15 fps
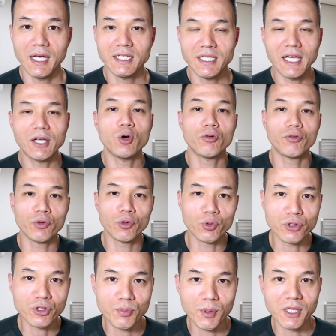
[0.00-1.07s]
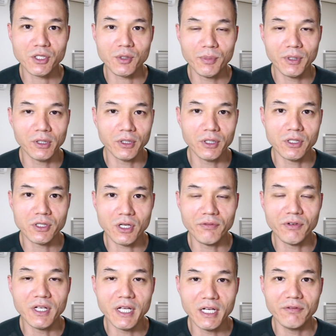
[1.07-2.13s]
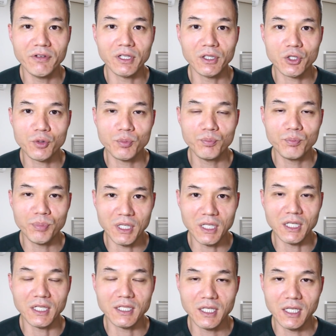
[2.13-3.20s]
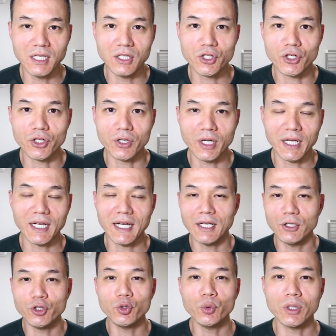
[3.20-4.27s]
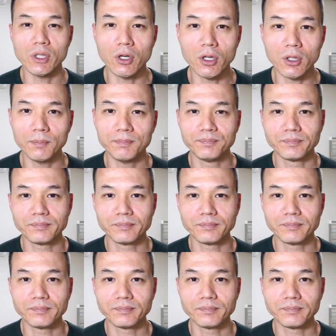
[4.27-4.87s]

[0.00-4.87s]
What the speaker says: take over the responsibilities of a native English speaking teacher and kind of do it all.